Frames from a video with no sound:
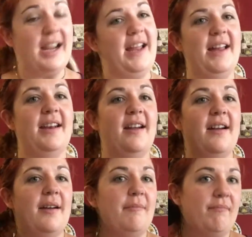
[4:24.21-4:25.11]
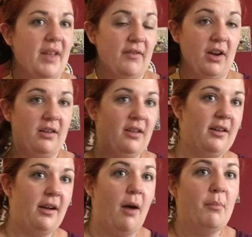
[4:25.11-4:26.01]
and I've gotten a lot
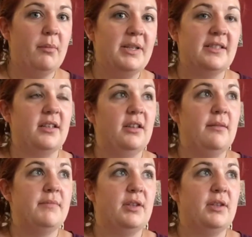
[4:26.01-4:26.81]
of compliments on them.